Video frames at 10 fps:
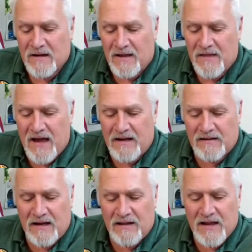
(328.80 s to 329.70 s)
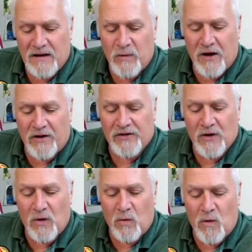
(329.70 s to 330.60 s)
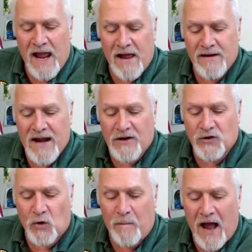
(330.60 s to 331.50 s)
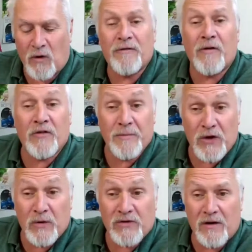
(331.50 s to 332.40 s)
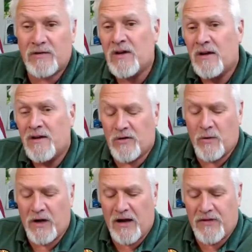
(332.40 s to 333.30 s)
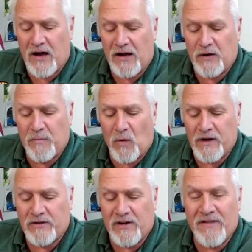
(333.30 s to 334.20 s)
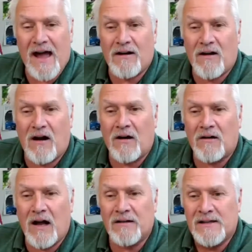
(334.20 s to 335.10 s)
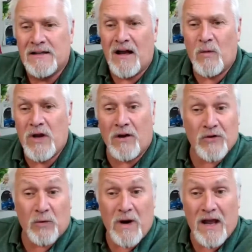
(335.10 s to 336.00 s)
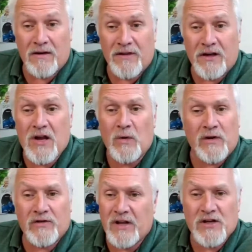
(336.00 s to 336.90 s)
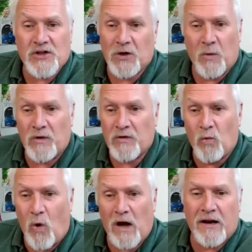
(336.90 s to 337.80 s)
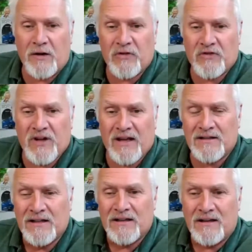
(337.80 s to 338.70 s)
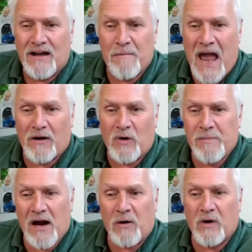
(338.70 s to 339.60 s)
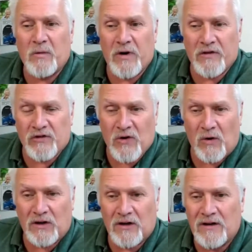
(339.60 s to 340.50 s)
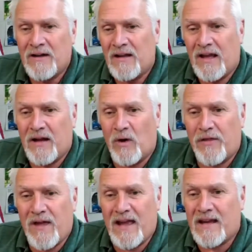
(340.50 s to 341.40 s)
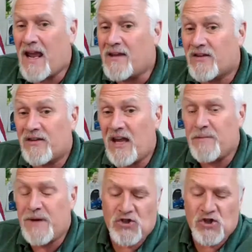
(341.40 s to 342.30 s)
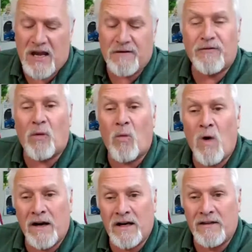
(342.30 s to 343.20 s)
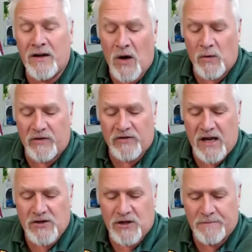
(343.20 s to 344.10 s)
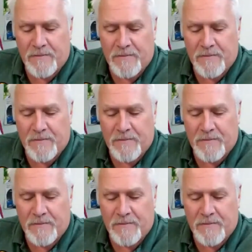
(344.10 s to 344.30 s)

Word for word: that and then we also ran natural power for some QSOs so we got the 100 points on that our uh, uh, we also ran the GOTA station was 100% uh, battery power with solar and want to thank K6ABJ for running the GOTA station.